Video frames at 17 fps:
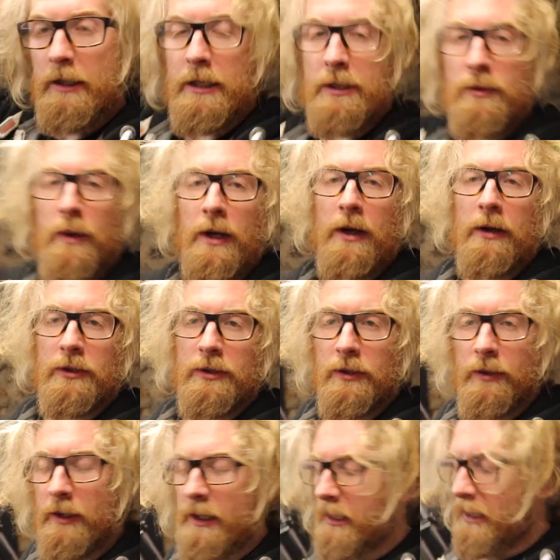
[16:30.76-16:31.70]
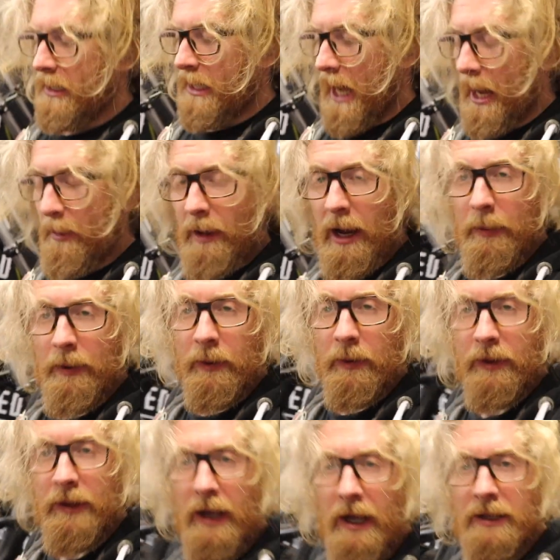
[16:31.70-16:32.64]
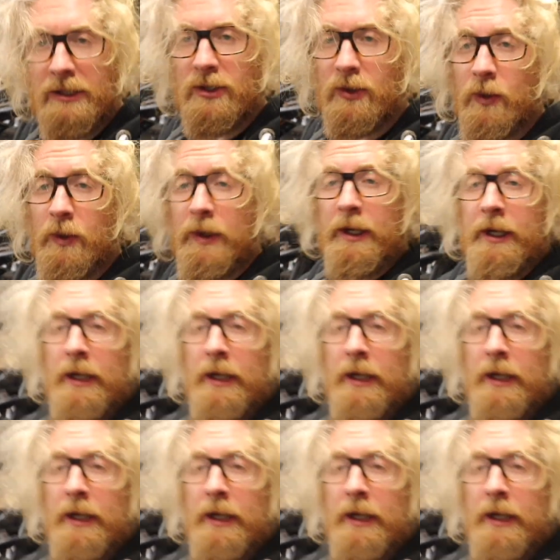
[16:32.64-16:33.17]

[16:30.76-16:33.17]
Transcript: as well, so I'm happy with that. So